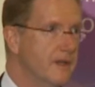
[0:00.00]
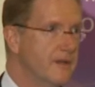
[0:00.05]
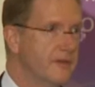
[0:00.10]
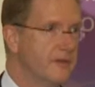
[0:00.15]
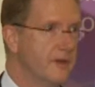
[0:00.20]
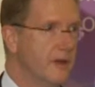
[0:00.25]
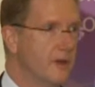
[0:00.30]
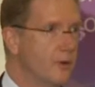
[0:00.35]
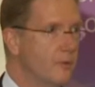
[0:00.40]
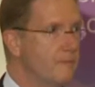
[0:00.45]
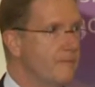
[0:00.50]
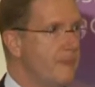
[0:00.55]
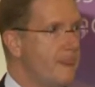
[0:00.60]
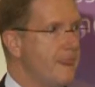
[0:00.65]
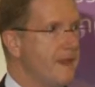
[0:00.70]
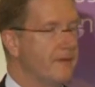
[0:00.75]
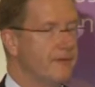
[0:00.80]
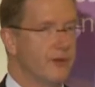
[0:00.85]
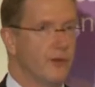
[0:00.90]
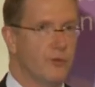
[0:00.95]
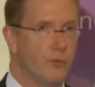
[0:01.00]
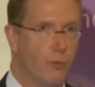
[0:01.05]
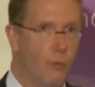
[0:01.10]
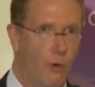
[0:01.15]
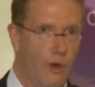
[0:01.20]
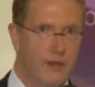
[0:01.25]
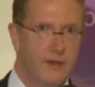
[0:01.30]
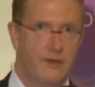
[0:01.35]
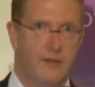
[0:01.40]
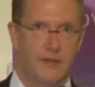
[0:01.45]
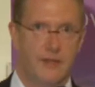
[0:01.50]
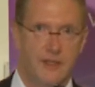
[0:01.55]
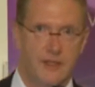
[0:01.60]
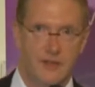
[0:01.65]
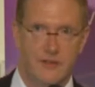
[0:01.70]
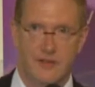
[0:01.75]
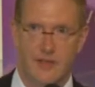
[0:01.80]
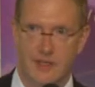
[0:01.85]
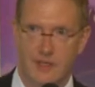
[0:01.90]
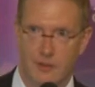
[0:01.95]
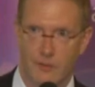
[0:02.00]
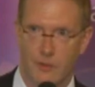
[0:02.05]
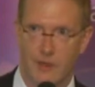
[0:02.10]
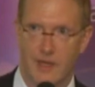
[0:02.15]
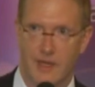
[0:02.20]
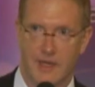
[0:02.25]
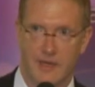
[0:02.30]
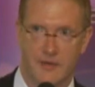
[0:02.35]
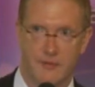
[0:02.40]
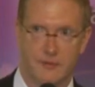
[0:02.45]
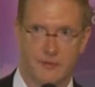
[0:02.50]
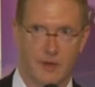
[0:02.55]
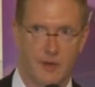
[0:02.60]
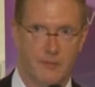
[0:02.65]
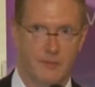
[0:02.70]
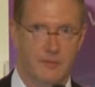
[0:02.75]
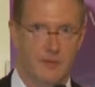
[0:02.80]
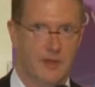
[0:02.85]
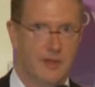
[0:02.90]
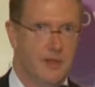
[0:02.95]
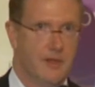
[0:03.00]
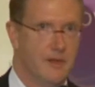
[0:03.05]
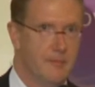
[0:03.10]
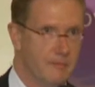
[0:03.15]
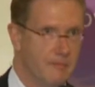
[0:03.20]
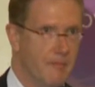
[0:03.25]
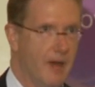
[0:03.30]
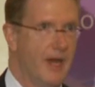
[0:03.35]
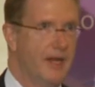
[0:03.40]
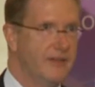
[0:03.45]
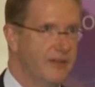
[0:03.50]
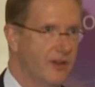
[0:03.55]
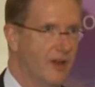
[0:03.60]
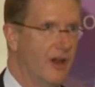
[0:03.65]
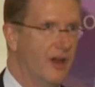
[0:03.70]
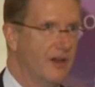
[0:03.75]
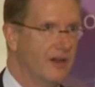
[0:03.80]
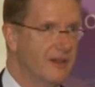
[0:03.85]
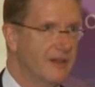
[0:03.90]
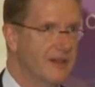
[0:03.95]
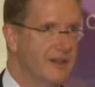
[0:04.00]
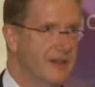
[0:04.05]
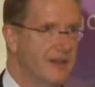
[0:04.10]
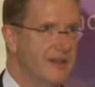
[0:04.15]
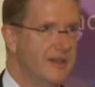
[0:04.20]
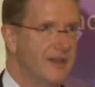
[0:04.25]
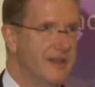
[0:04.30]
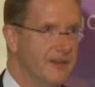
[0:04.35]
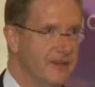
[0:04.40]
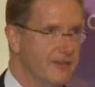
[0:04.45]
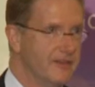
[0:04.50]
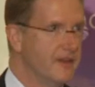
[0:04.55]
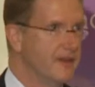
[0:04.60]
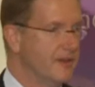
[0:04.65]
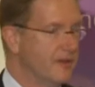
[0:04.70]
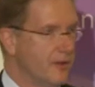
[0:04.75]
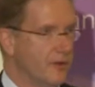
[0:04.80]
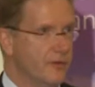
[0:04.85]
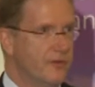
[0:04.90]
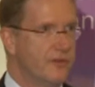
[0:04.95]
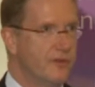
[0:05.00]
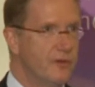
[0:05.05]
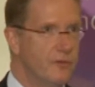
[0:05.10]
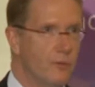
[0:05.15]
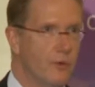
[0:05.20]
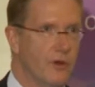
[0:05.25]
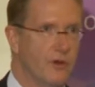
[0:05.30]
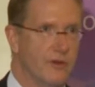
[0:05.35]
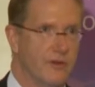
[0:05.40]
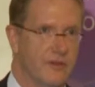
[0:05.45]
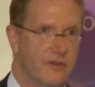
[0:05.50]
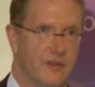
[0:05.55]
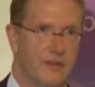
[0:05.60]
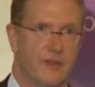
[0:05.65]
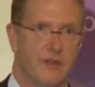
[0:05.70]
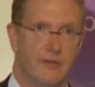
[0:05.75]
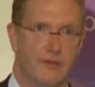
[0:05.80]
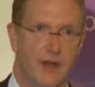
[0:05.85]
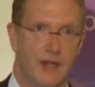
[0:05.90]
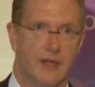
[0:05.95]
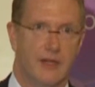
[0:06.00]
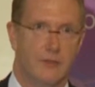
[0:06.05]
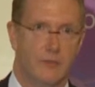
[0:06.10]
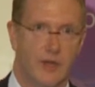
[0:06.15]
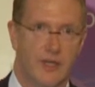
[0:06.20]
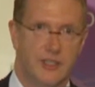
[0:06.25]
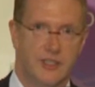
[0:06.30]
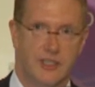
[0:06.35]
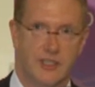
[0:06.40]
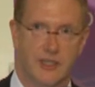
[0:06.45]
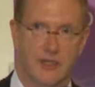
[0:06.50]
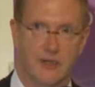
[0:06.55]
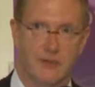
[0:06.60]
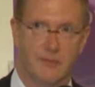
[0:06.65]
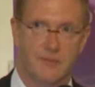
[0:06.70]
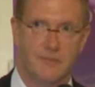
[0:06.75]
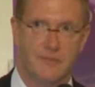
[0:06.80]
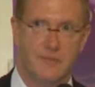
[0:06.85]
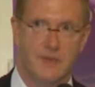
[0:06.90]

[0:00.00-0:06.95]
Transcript: So if there's one thing you take away from my talk is those two words, the divine ratio.